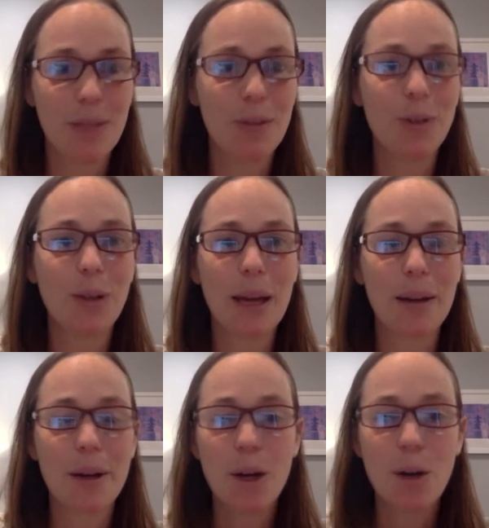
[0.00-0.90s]
If you
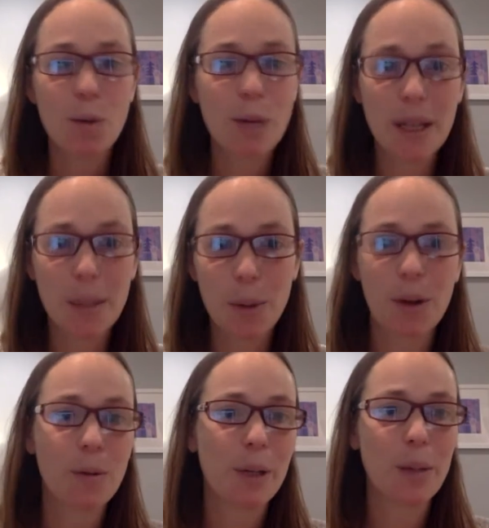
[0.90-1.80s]
like reading a
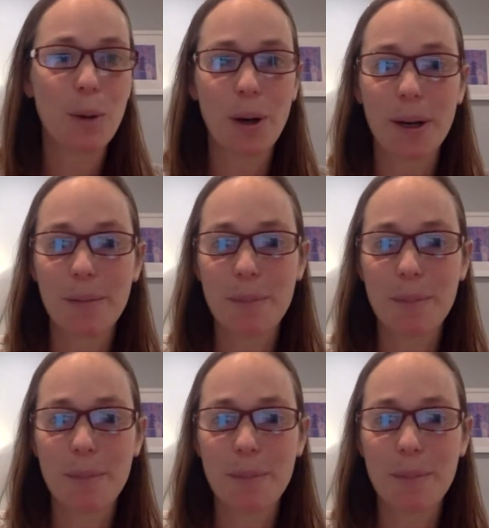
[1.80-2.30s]
book, read a book.